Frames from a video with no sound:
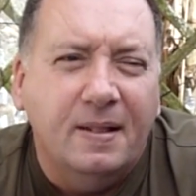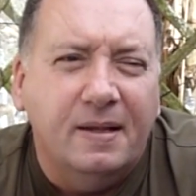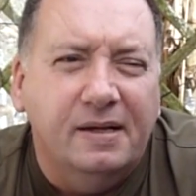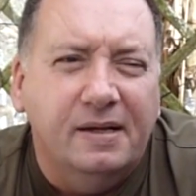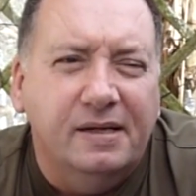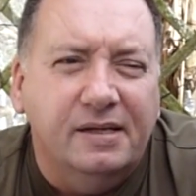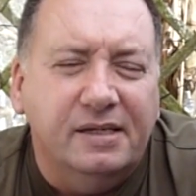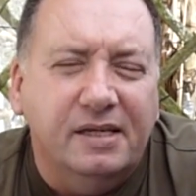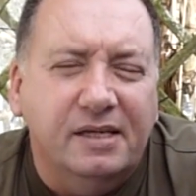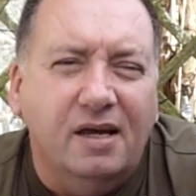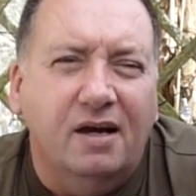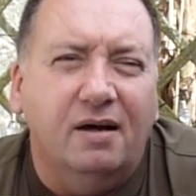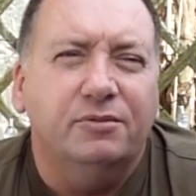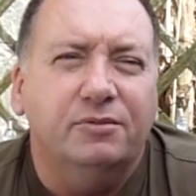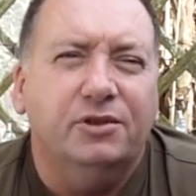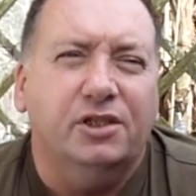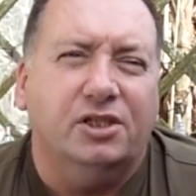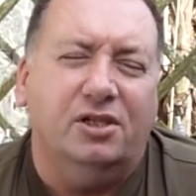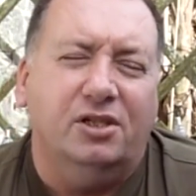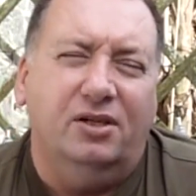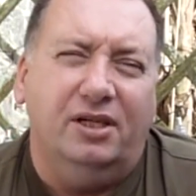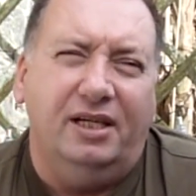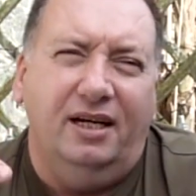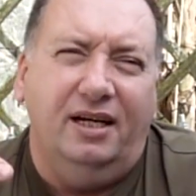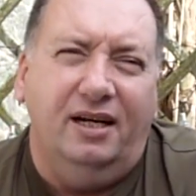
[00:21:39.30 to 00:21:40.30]
You know, I'm just
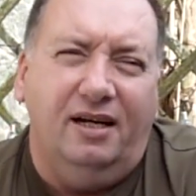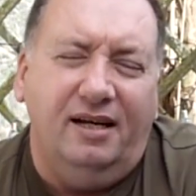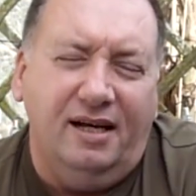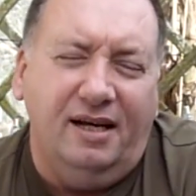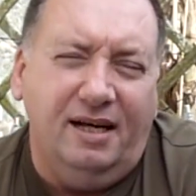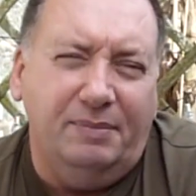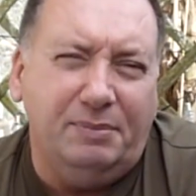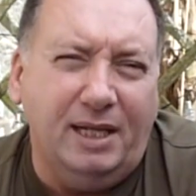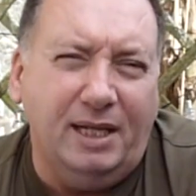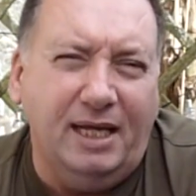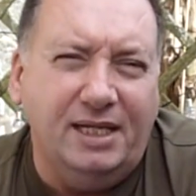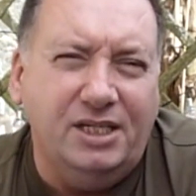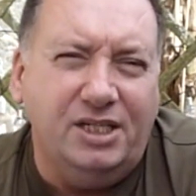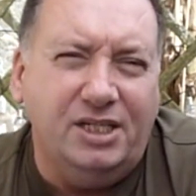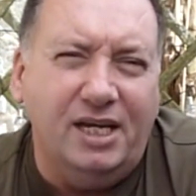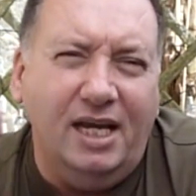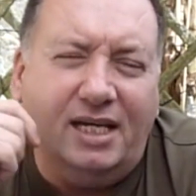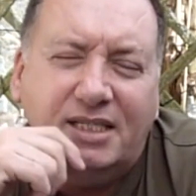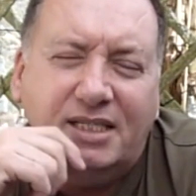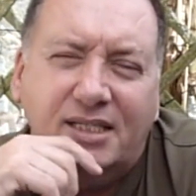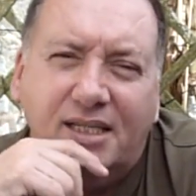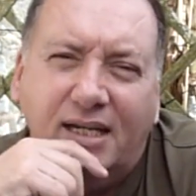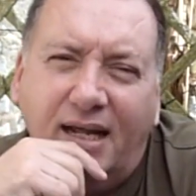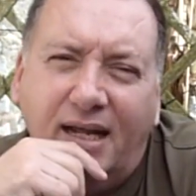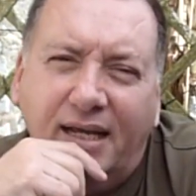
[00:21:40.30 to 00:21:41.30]
looking at a place
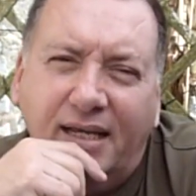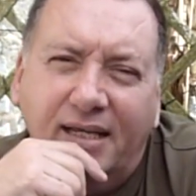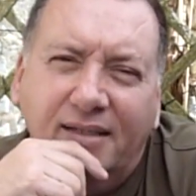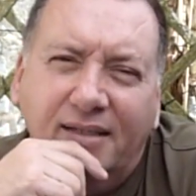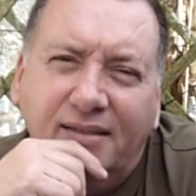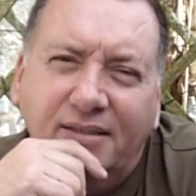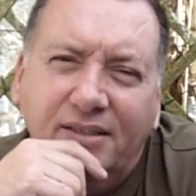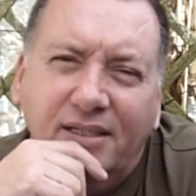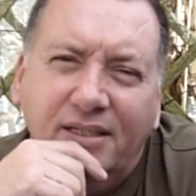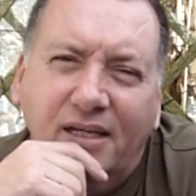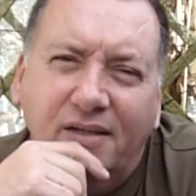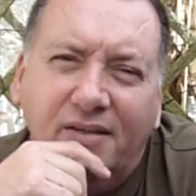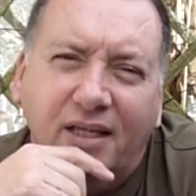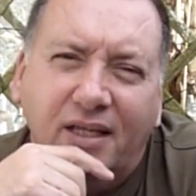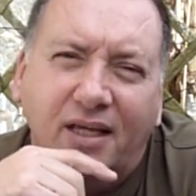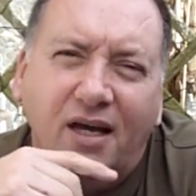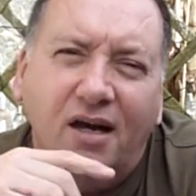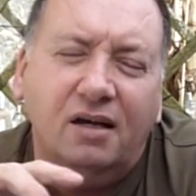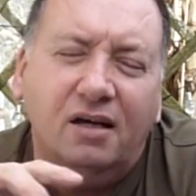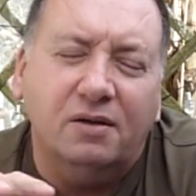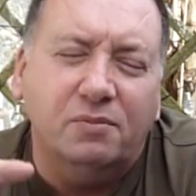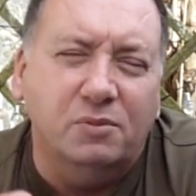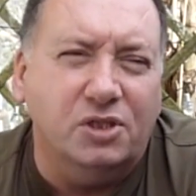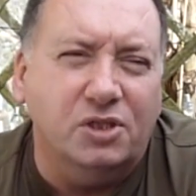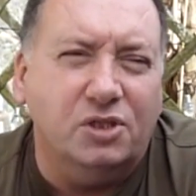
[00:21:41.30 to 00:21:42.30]
yesterday and, you know, the
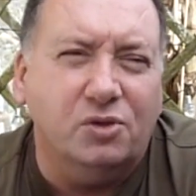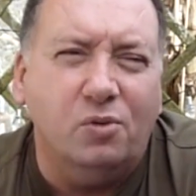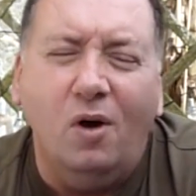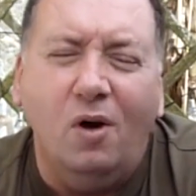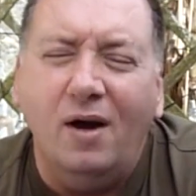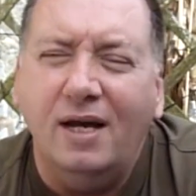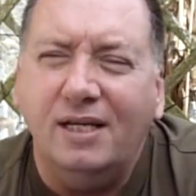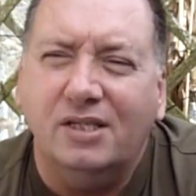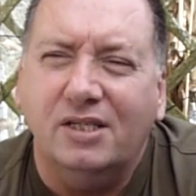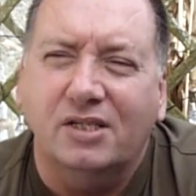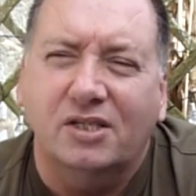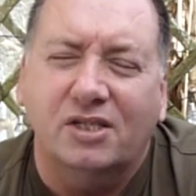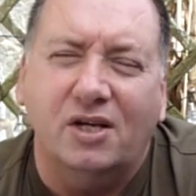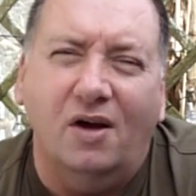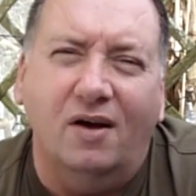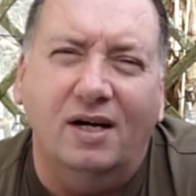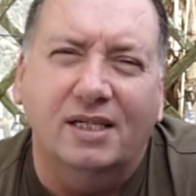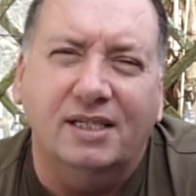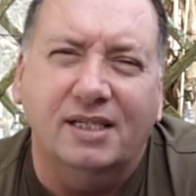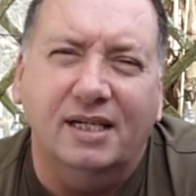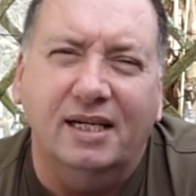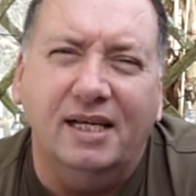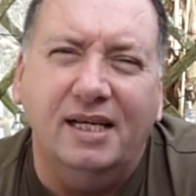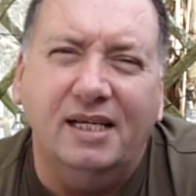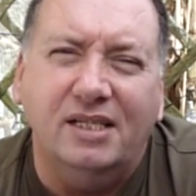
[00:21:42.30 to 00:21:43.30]
garden was twice the size of
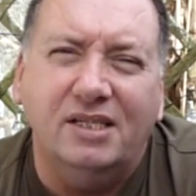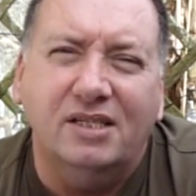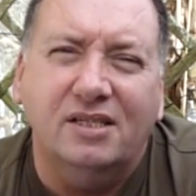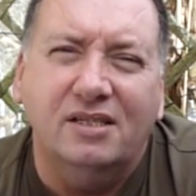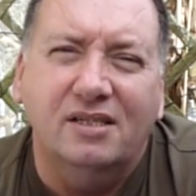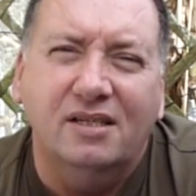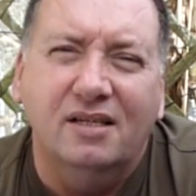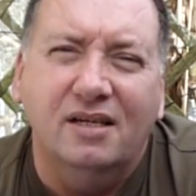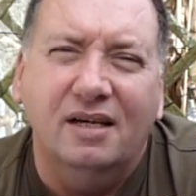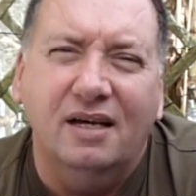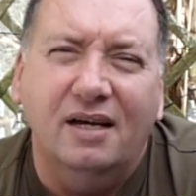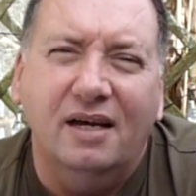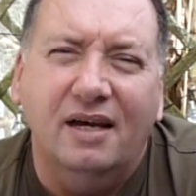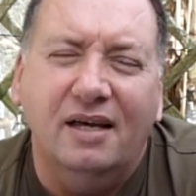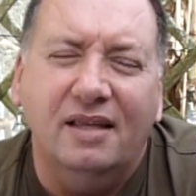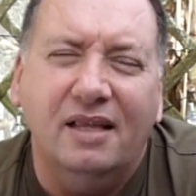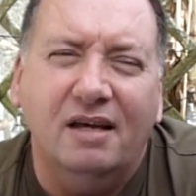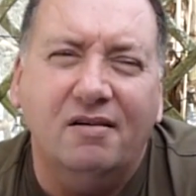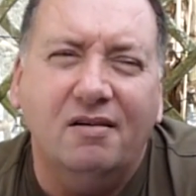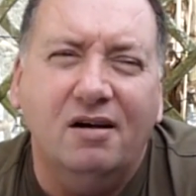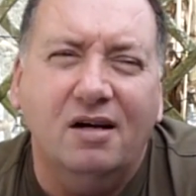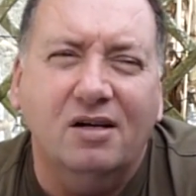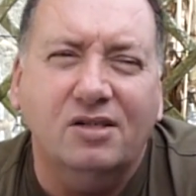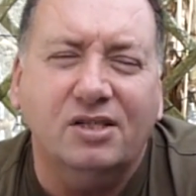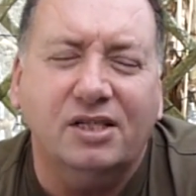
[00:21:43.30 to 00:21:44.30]
this and they're
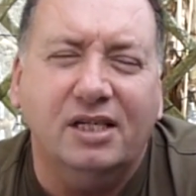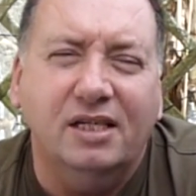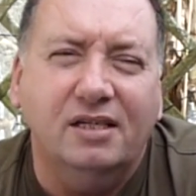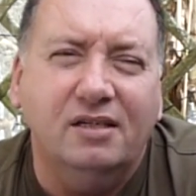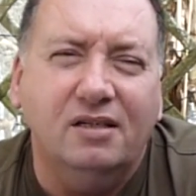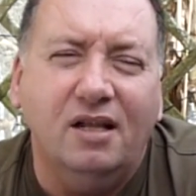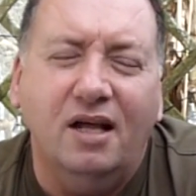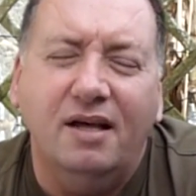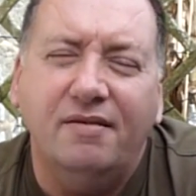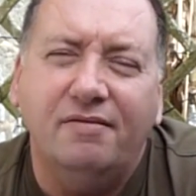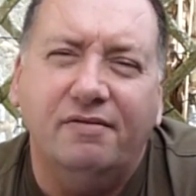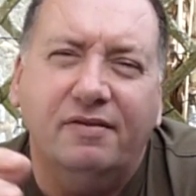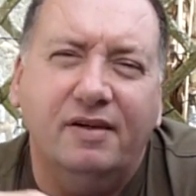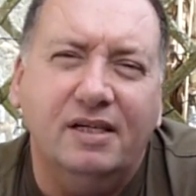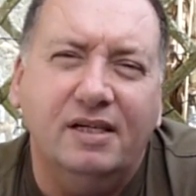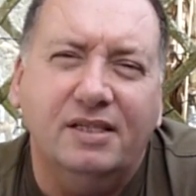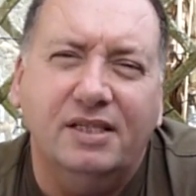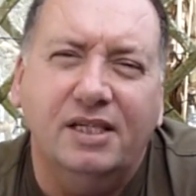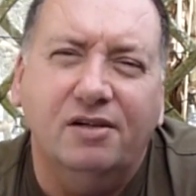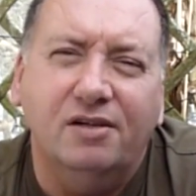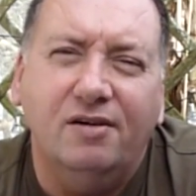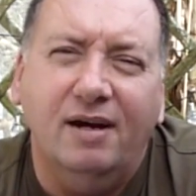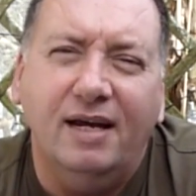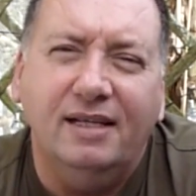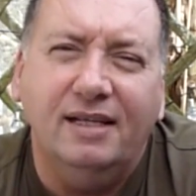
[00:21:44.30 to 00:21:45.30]
asking like 30
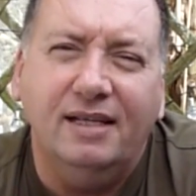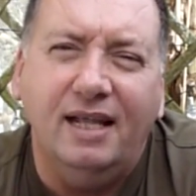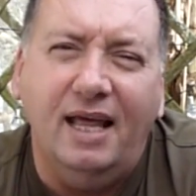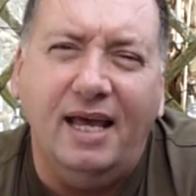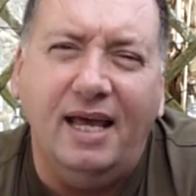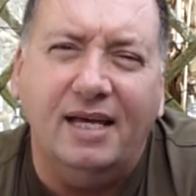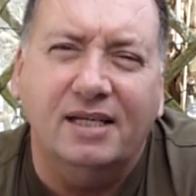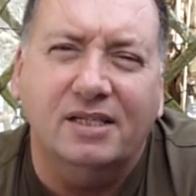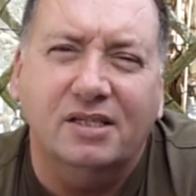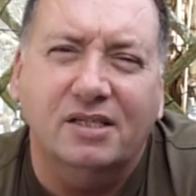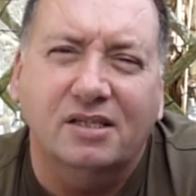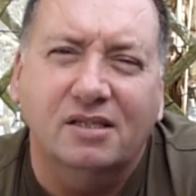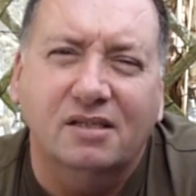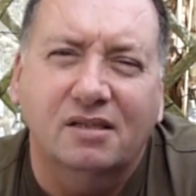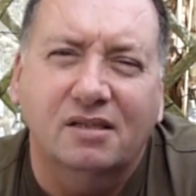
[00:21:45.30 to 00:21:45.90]
grand less.